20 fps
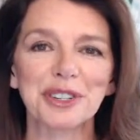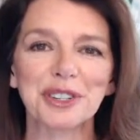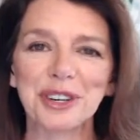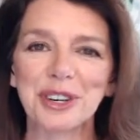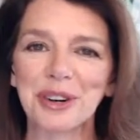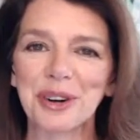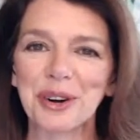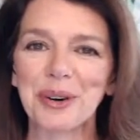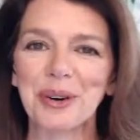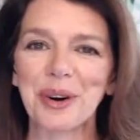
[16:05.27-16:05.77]

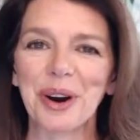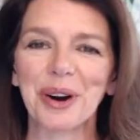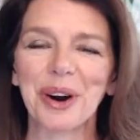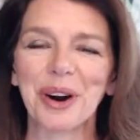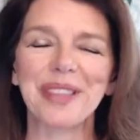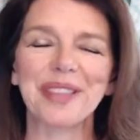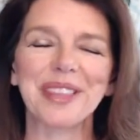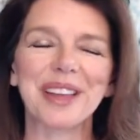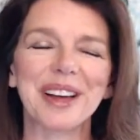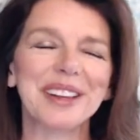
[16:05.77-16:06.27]

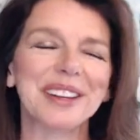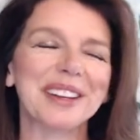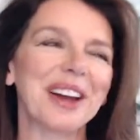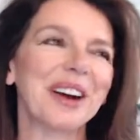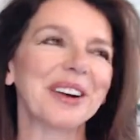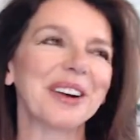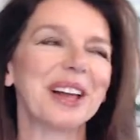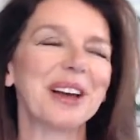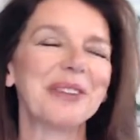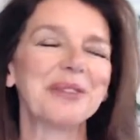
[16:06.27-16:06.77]

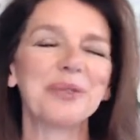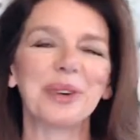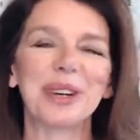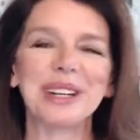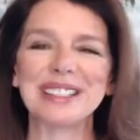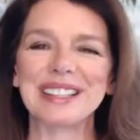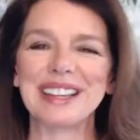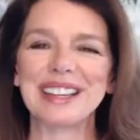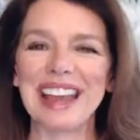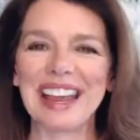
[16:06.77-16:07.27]
our loved
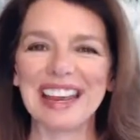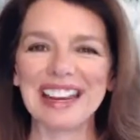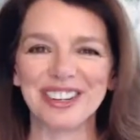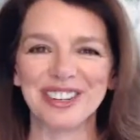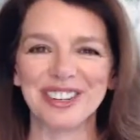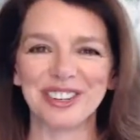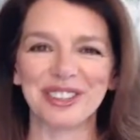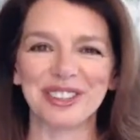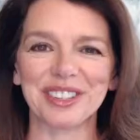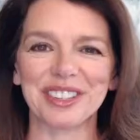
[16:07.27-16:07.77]
ones, the
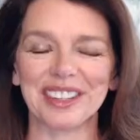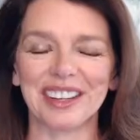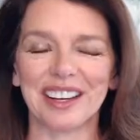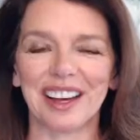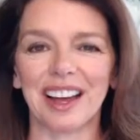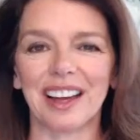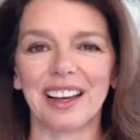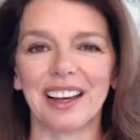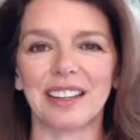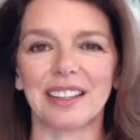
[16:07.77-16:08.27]
angels, the
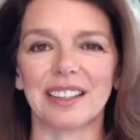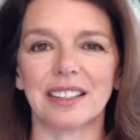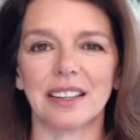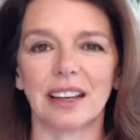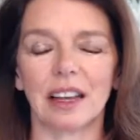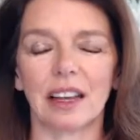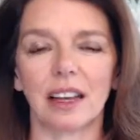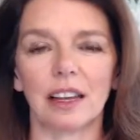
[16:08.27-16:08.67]
guides,